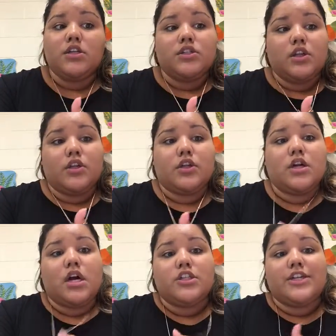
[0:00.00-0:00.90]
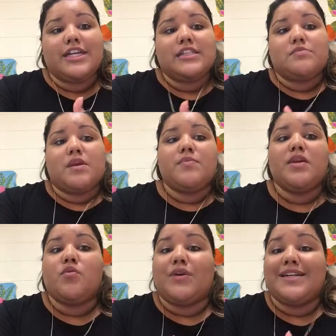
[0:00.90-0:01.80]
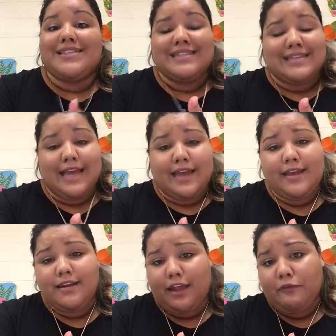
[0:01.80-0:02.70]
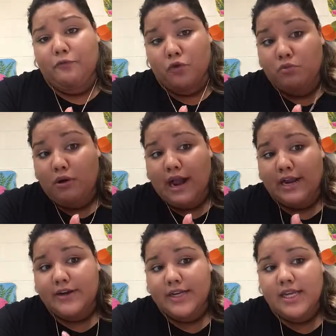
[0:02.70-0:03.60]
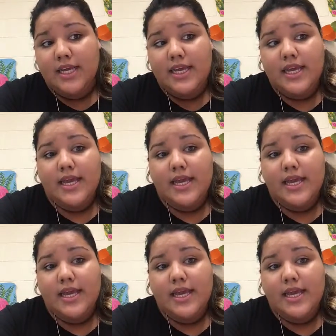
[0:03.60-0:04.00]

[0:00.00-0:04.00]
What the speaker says: So the contrast may be what it's said, like verbal irony,